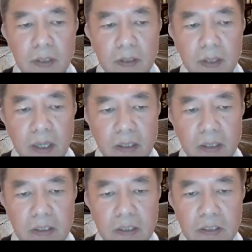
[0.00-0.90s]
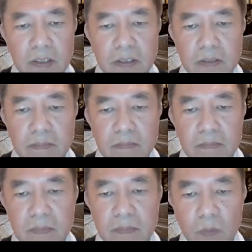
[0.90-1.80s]
there is
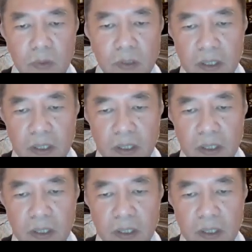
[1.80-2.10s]
the word